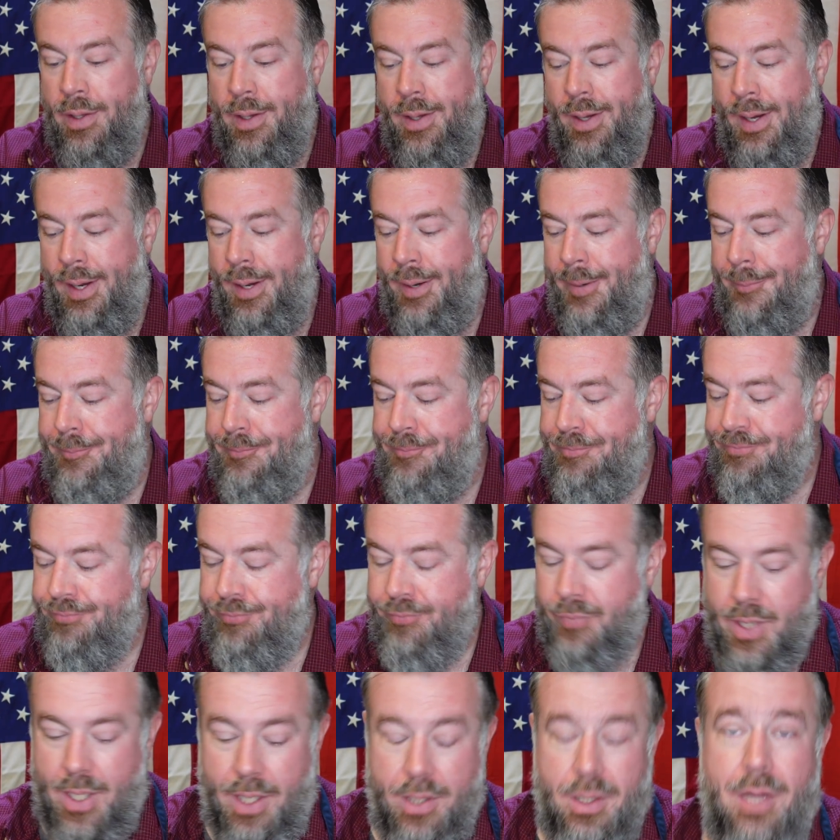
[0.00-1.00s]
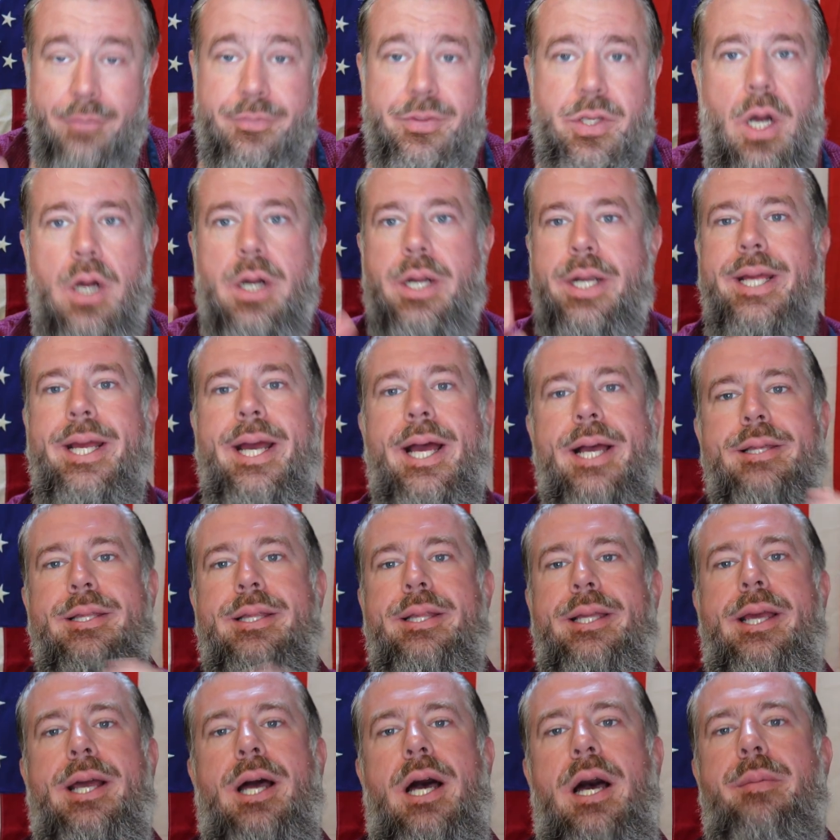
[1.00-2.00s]
I love talking to you guys in
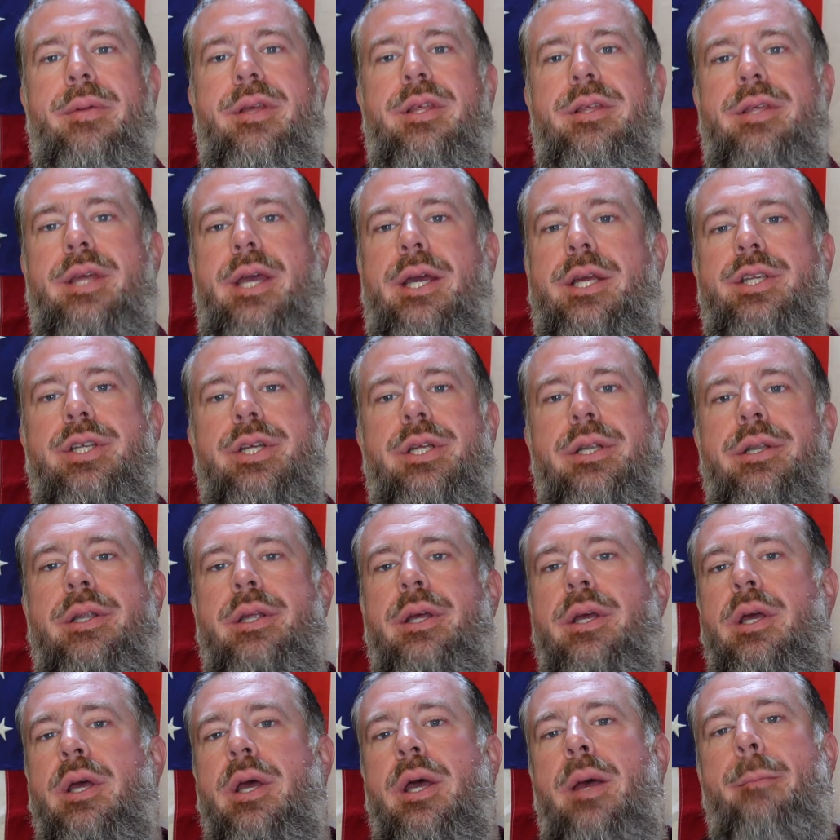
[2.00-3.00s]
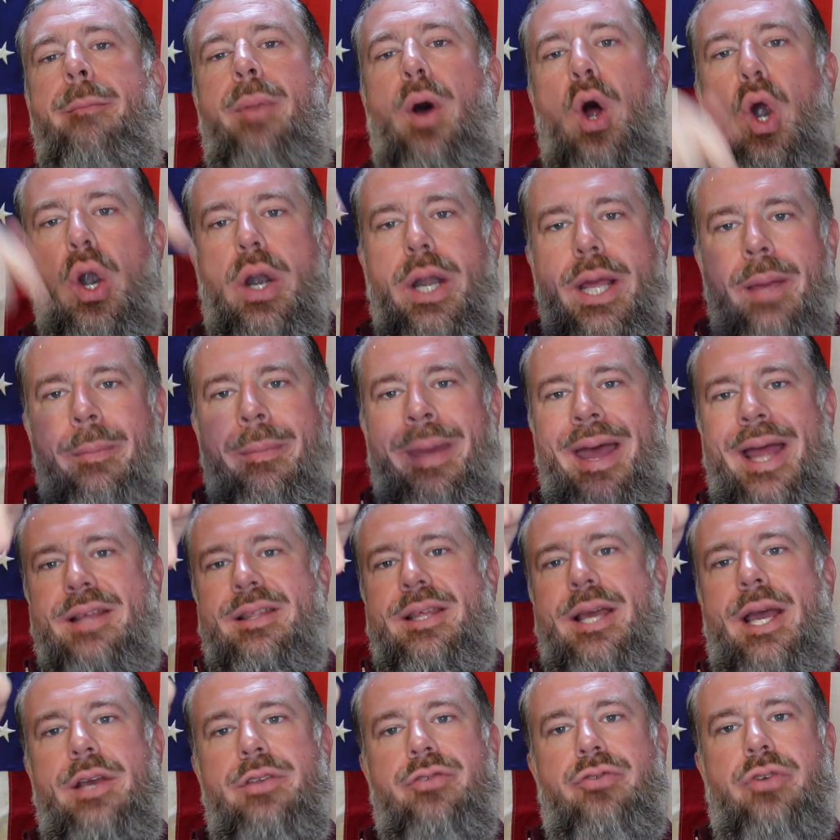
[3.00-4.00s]
the comment section. Party at Matt's
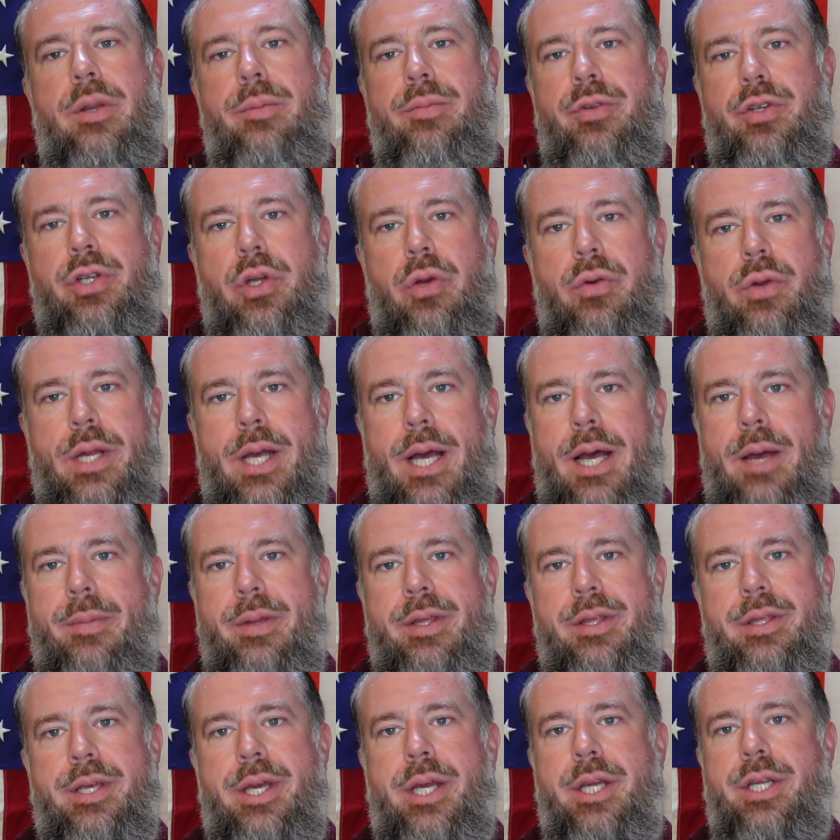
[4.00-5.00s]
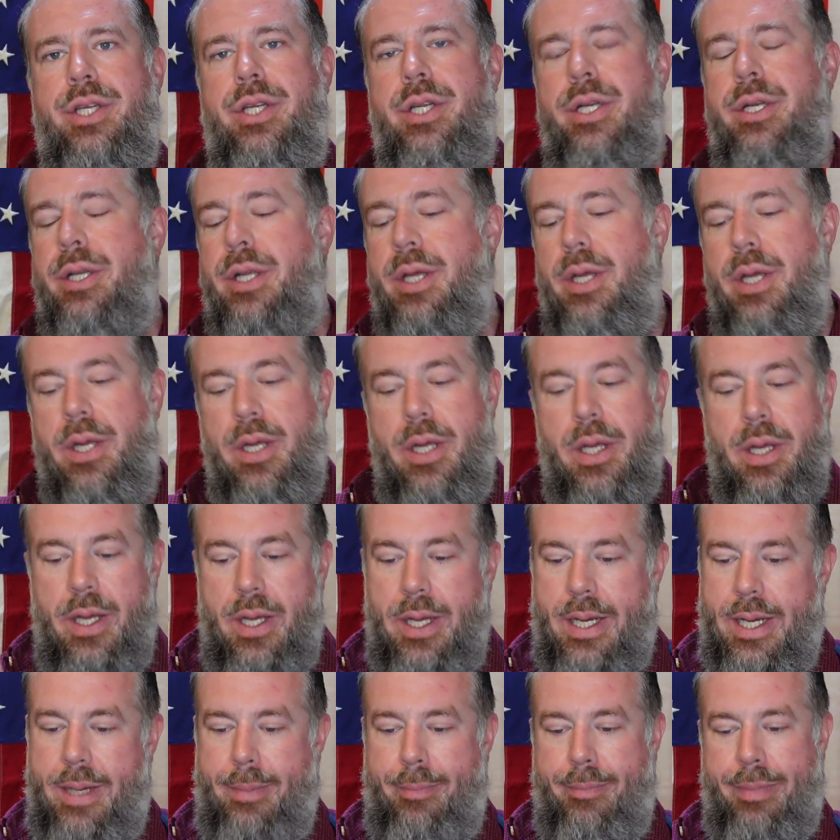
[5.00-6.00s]
Ice Cream Show comment section.
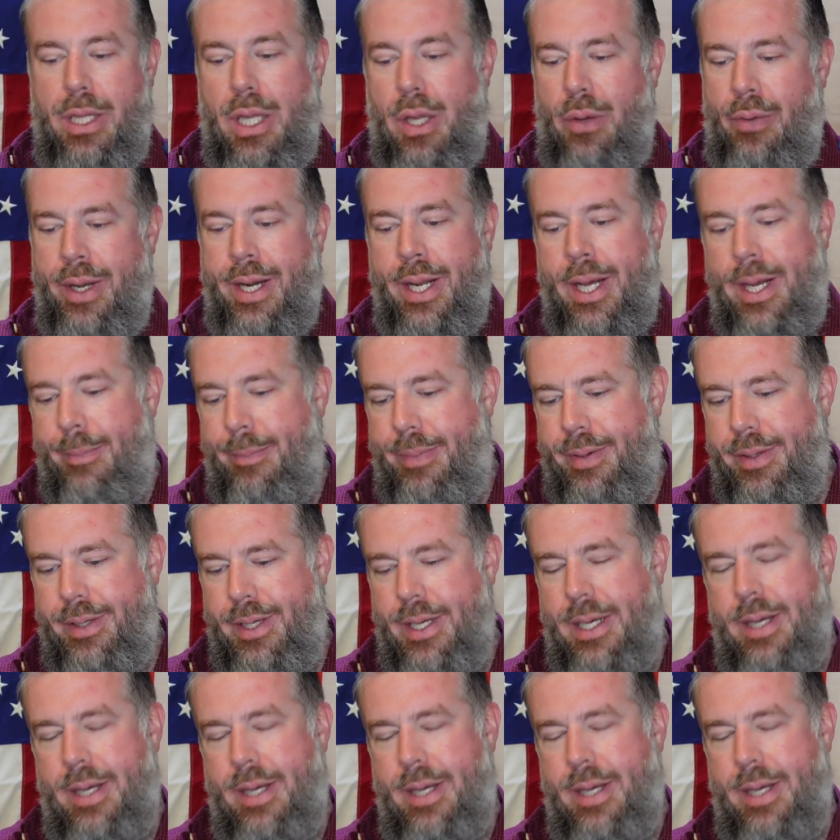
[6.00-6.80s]
Blow it up.